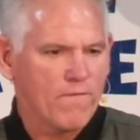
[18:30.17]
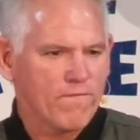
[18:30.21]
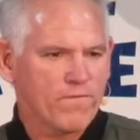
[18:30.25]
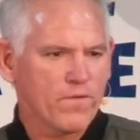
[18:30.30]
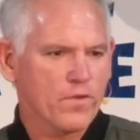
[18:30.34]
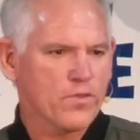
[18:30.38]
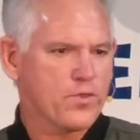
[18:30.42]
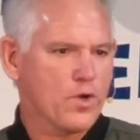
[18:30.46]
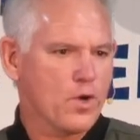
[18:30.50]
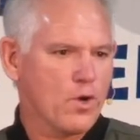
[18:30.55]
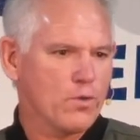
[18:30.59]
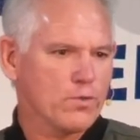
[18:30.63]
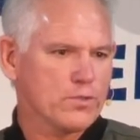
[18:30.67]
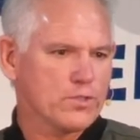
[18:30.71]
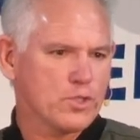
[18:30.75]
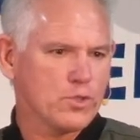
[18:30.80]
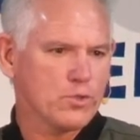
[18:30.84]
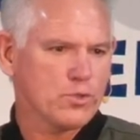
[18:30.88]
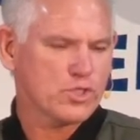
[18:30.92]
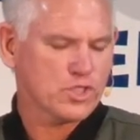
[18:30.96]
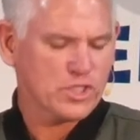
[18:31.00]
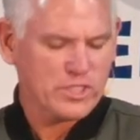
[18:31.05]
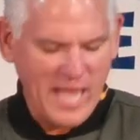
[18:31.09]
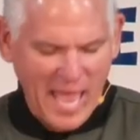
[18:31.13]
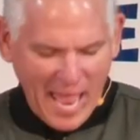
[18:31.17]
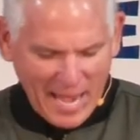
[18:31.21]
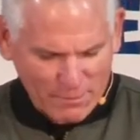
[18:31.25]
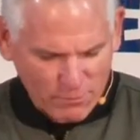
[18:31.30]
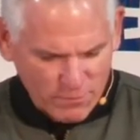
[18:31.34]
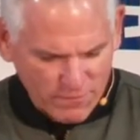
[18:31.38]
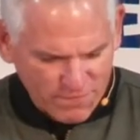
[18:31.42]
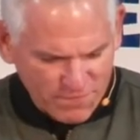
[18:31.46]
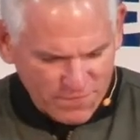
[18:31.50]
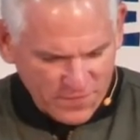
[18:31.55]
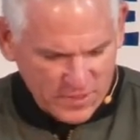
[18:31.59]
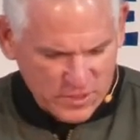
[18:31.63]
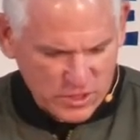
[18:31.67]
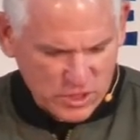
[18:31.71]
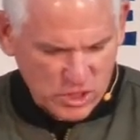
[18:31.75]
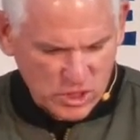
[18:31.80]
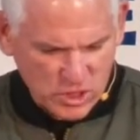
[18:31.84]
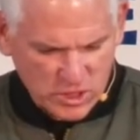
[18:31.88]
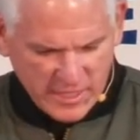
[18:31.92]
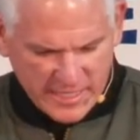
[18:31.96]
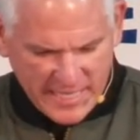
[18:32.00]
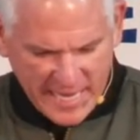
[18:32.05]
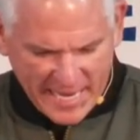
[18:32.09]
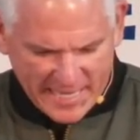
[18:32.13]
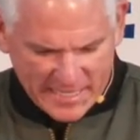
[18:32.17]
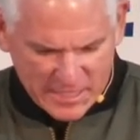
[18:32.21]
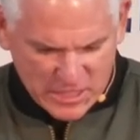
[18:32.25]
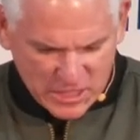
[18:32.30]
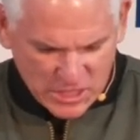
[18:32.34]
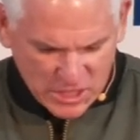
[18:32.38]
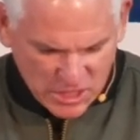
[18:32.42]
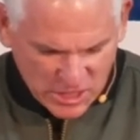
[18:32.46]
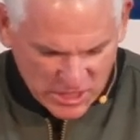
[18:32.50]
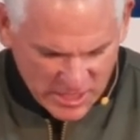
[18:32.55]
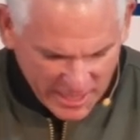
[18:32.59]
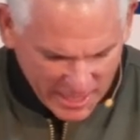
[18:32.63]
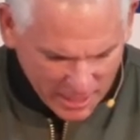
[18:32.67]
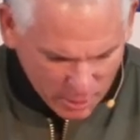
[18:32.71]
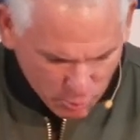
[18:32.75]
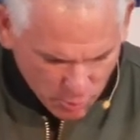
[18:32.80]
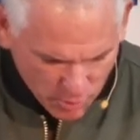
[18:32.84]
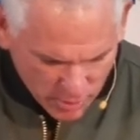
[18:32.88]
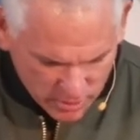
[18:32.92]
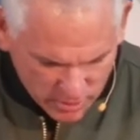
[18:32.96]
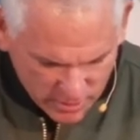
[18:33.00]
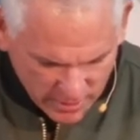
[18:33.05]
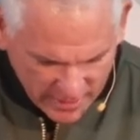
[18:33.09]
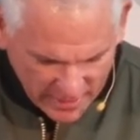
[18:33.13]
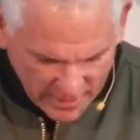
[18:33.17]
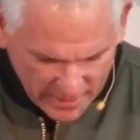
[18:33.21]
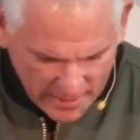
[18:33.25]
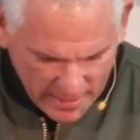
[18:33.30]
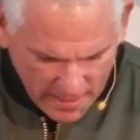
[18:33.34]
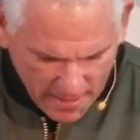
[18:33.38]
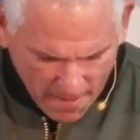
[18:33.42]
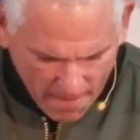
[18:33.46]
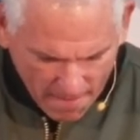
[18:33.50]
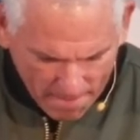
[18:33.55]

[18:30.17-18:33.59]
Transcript: for those who sacrificially and secretly